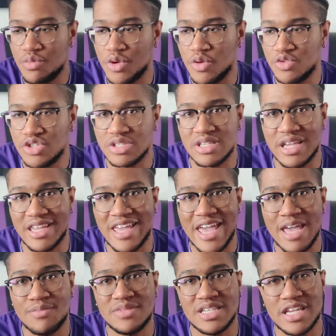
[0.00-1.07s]
but it just like
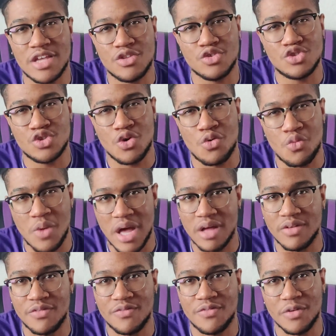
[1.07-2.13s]
came together so
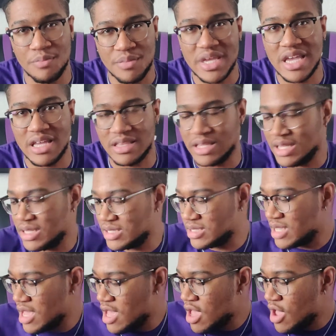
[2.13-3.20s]
well, for me at least.